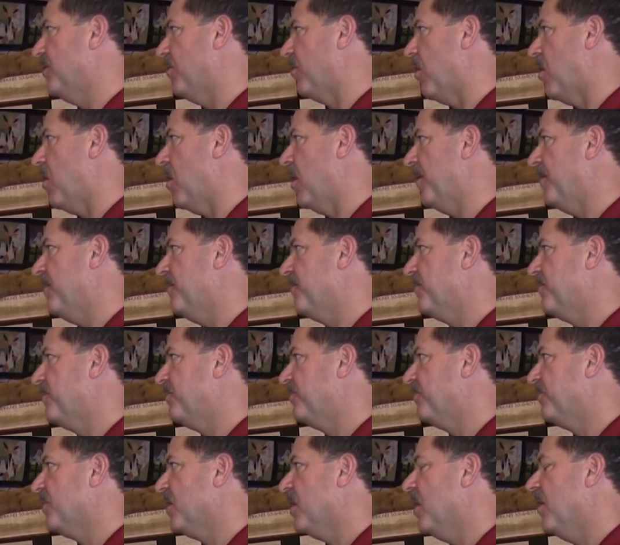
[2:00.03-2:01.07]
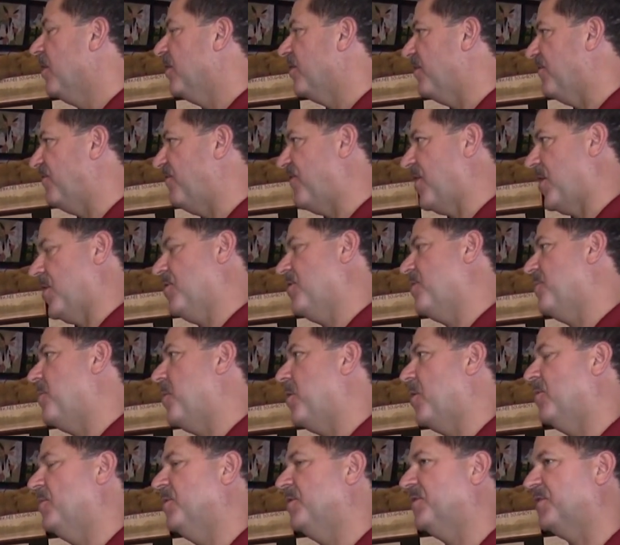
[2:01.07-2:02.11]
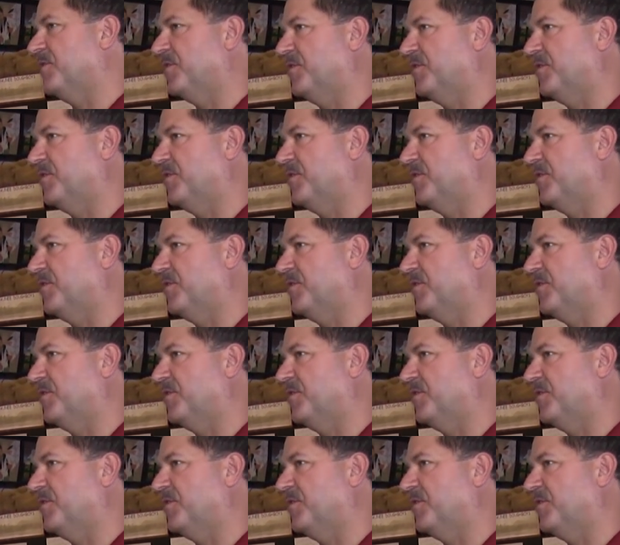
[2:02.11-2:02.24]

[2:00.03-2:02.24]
wrong. The fire department, the